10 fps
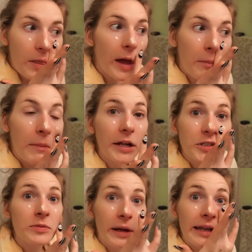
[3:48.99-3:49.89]
that
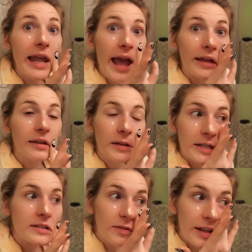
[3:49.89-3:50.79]
matches my neck.
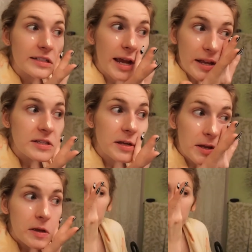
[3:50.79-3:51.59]
It's fantastic.